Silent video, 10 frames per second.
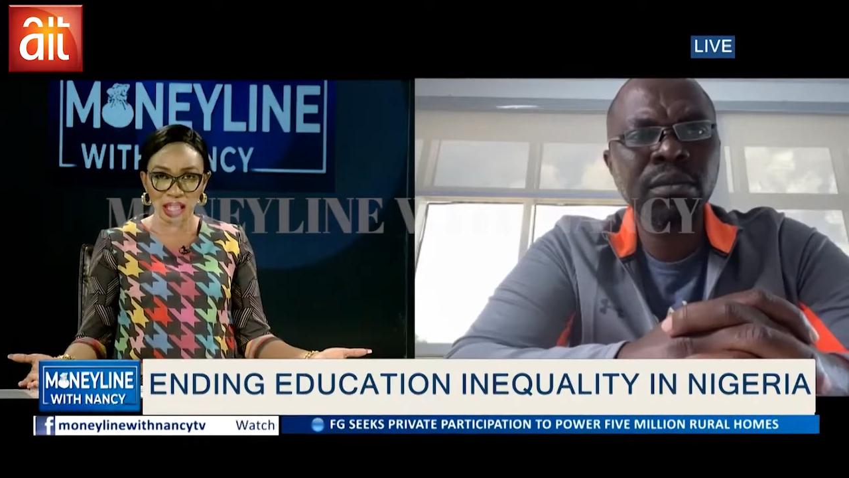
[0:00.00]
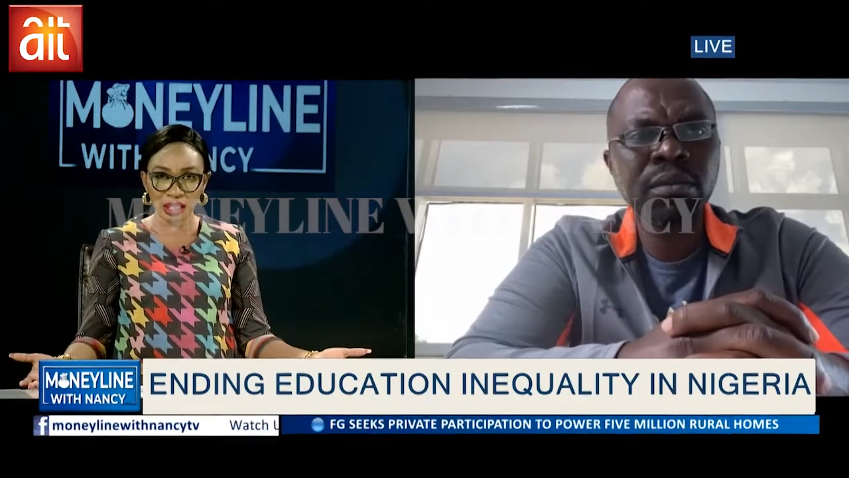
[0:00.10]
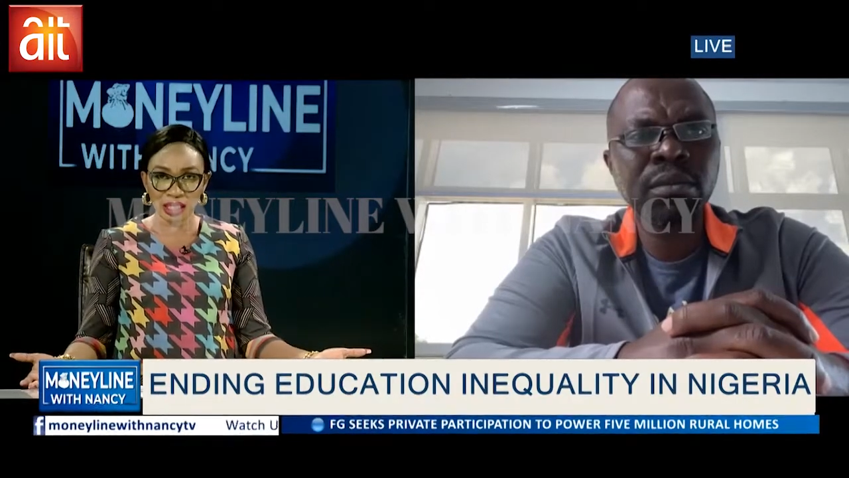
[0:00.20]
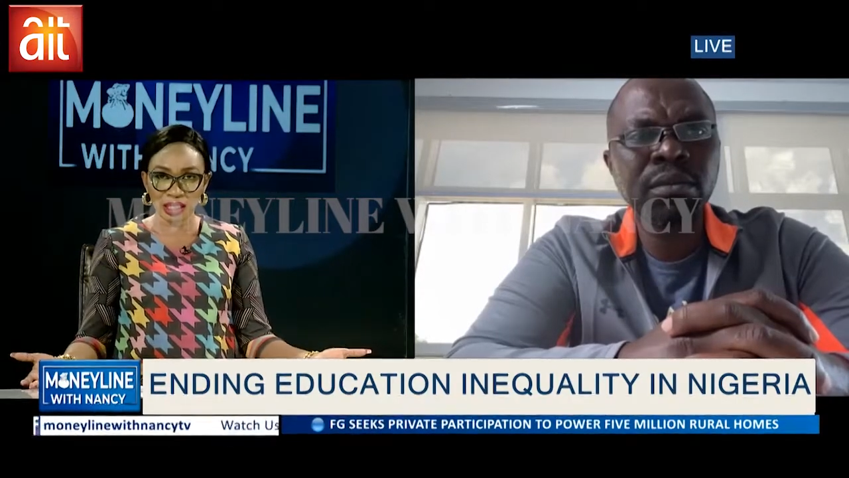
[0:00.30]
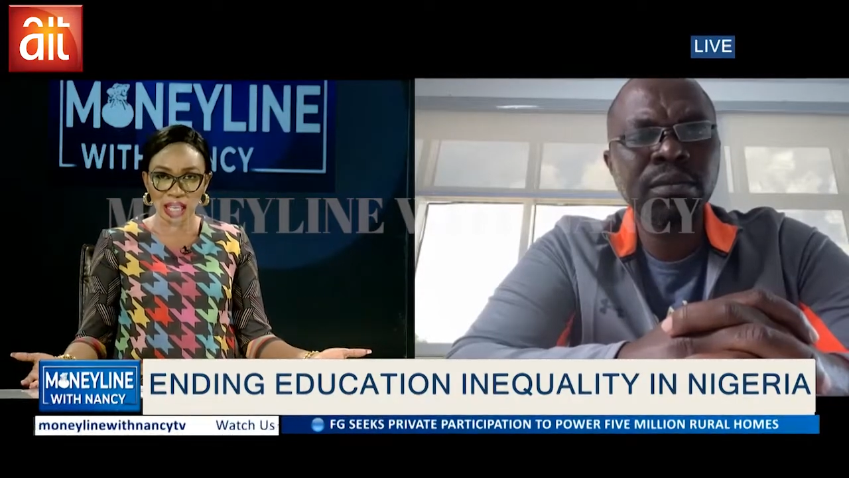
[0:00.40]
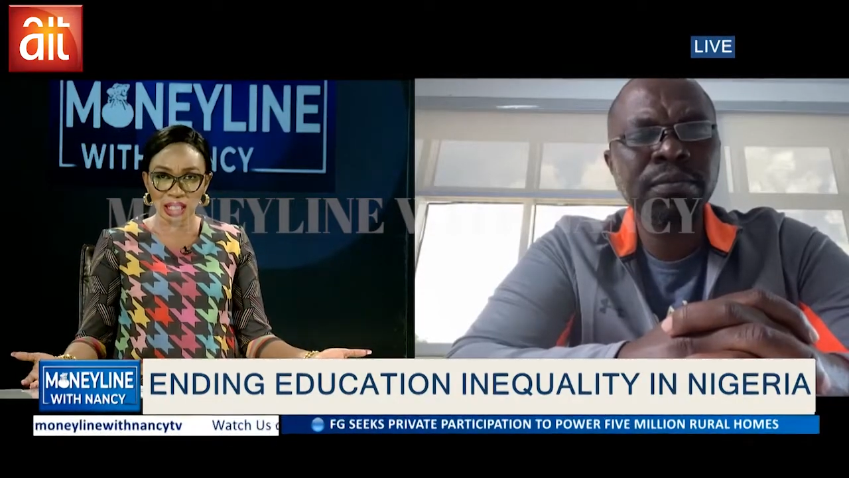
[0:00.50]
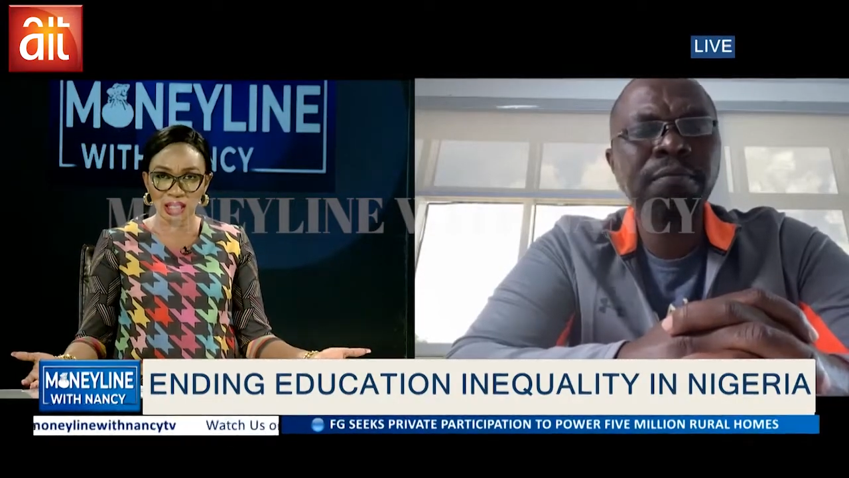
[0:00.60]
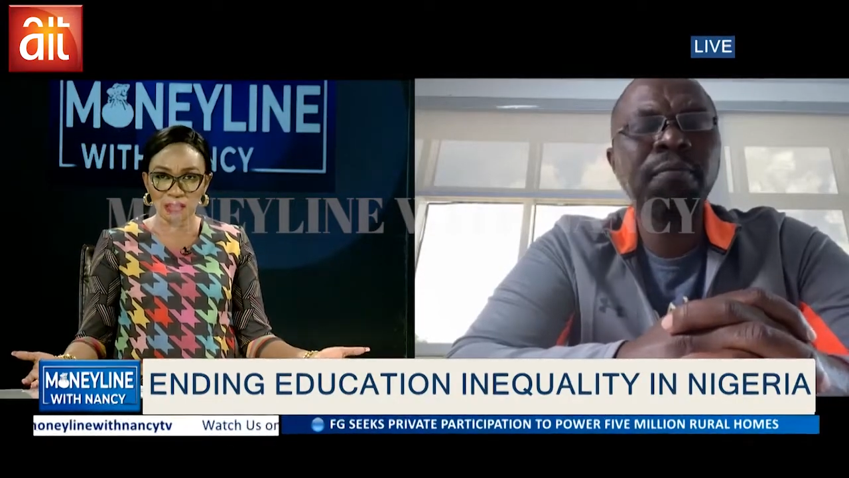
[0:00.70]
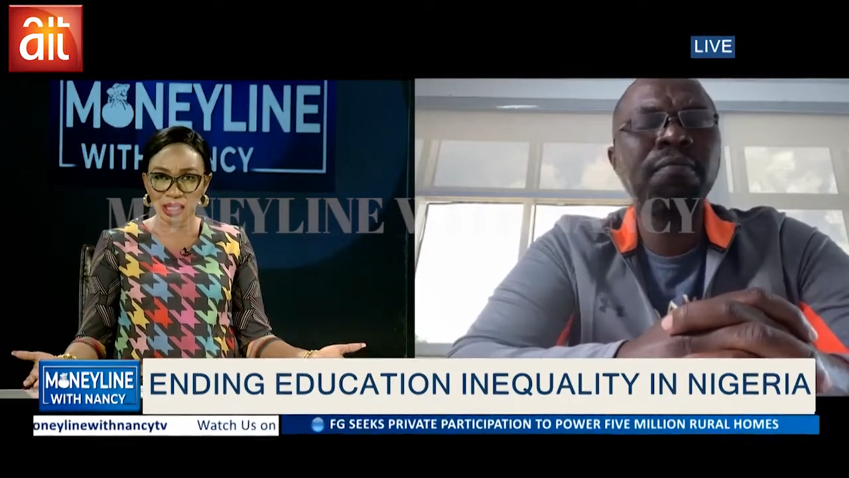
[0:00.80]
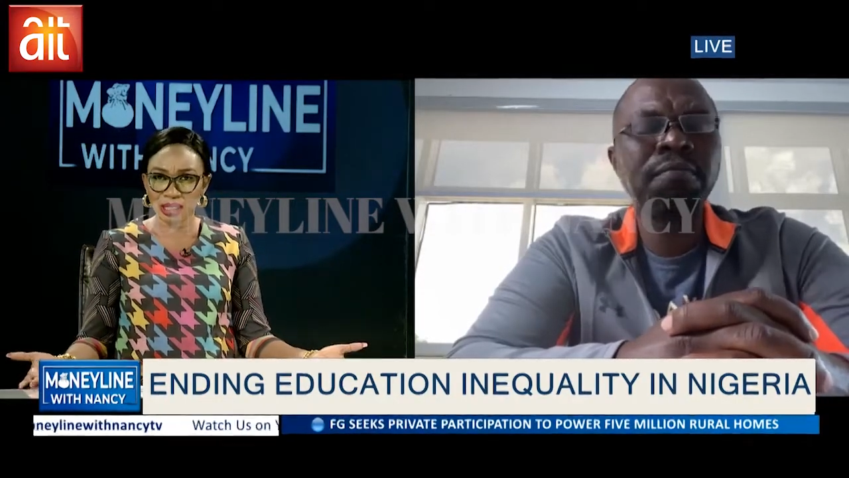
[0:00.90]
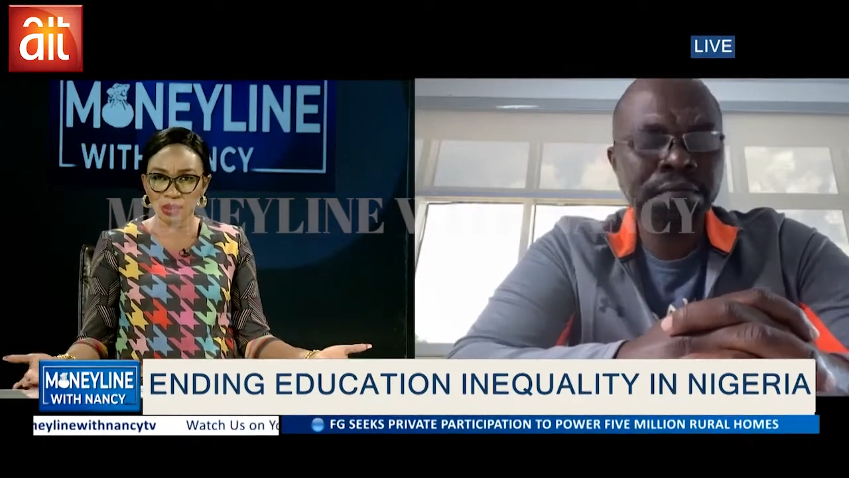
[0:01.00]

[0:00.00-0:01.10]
And you telling the person to